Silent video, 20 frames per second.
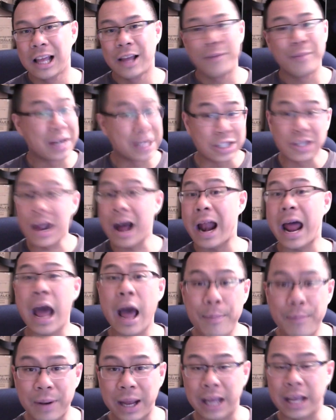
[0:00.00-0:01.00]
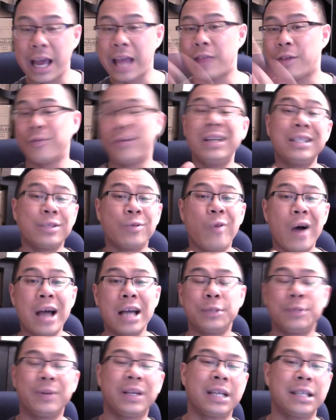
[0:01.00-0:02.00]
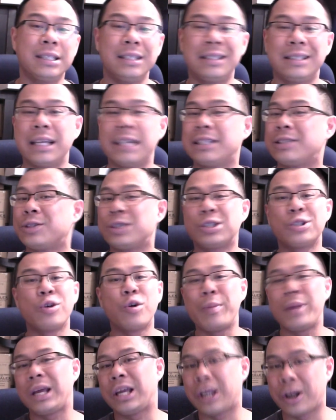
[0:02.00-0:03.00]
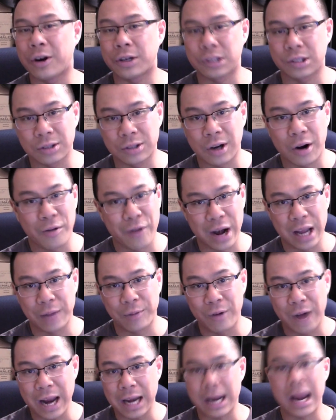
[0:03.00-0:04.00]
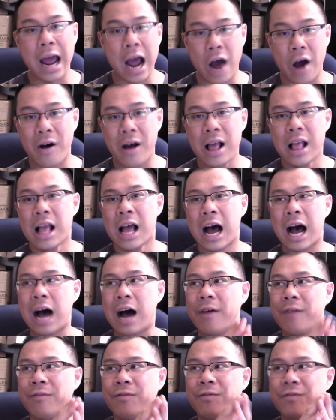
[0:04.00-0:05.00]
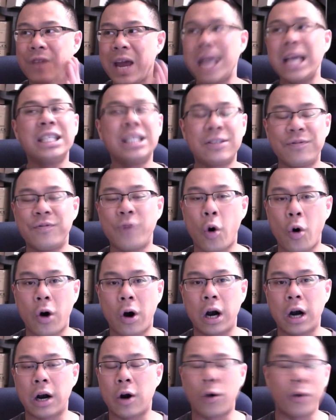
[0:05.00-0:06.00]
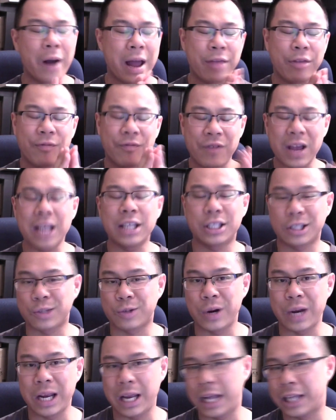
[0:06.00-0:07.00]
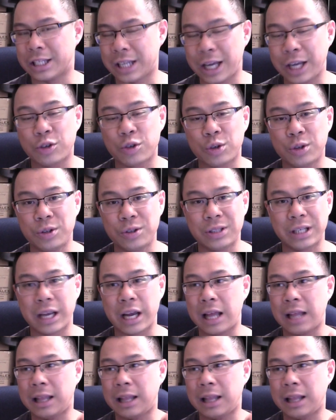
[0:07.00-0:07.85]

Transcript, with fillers: But it's not happening. And the reason why is because he says there's so many characters already right now. Phase 4, or rather Phase 3, is introducing a